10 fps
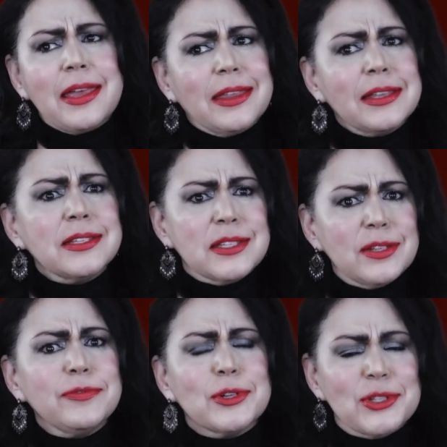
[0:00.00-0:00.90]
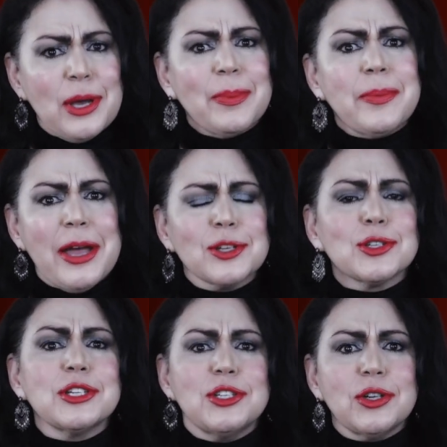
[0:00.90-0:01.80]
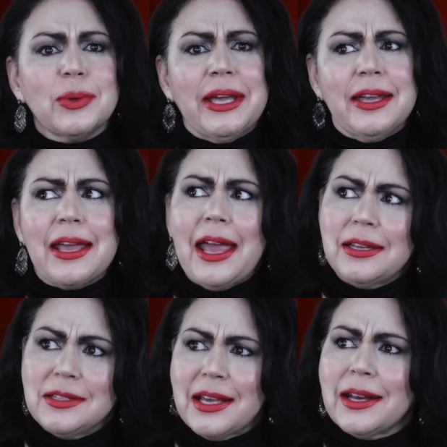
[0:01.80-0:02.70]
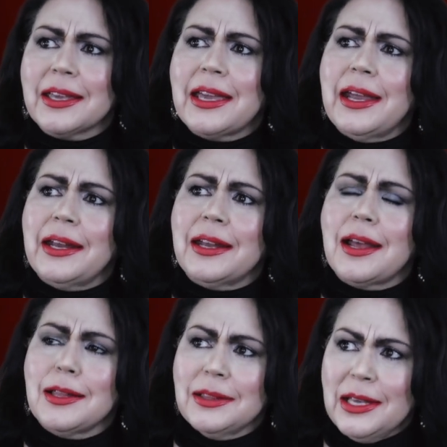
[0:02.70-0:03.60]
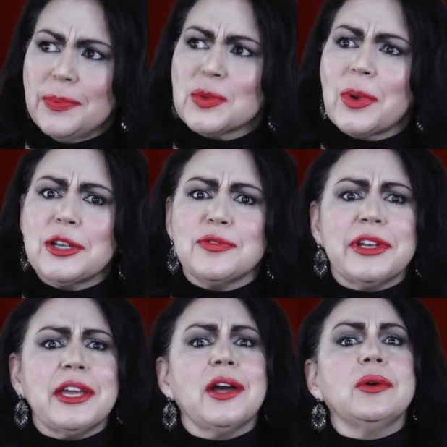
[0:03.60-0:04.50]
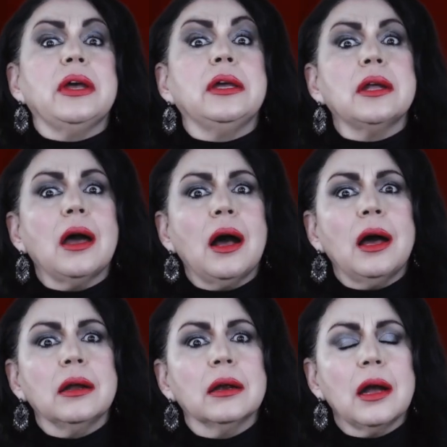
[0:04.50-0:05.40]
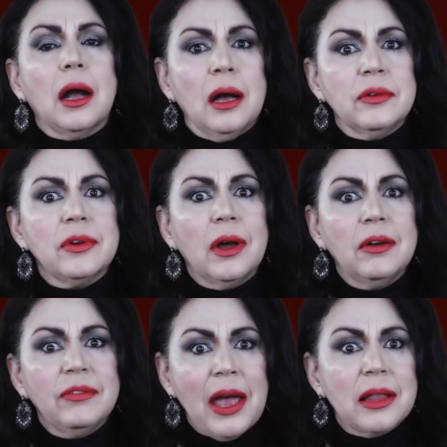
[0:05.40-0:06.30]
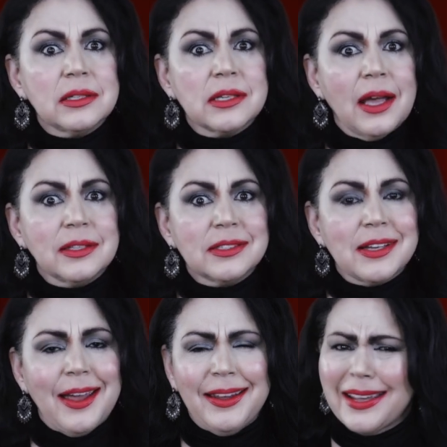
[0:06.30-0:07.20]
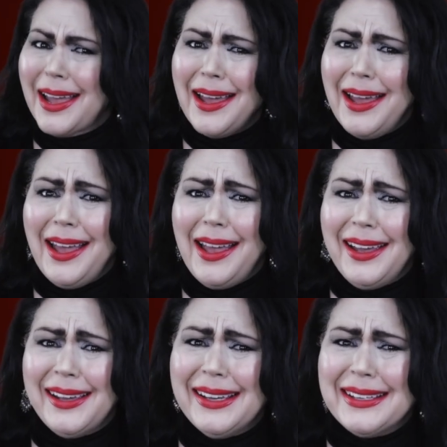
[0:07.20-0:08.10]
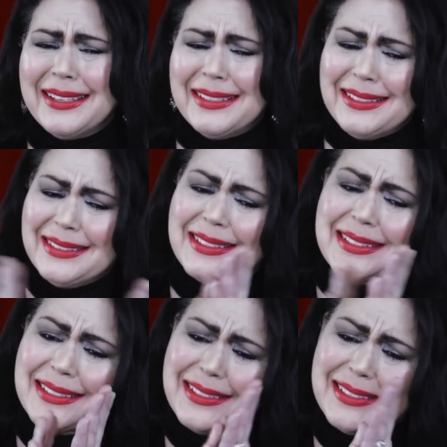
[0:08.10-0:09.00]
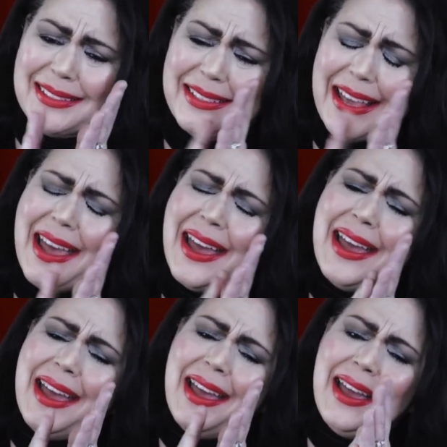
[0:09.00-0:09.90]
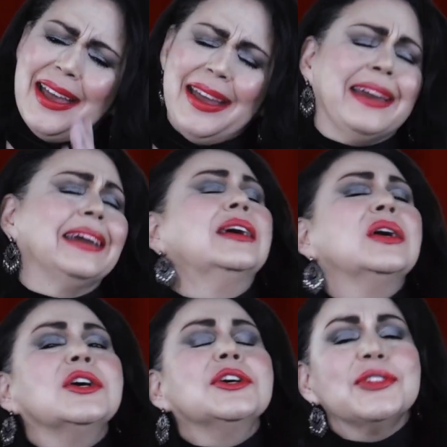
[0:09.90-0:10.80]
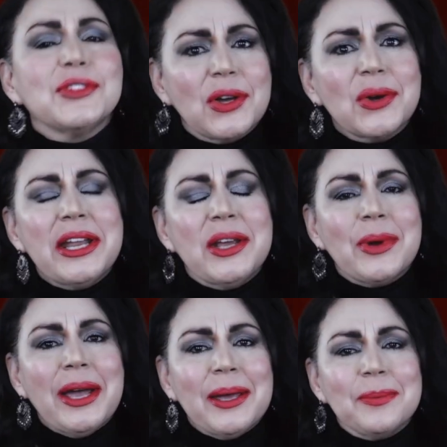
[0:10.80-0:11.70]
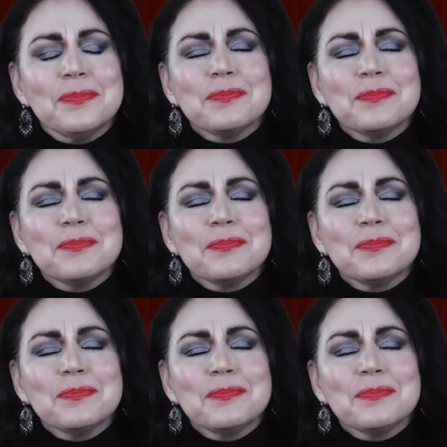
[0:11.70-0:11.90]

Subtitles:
this is the first time I'm actually doing a dedicated lip swatch video in honor of Valentine's Day. Yes! Yay! So anyway,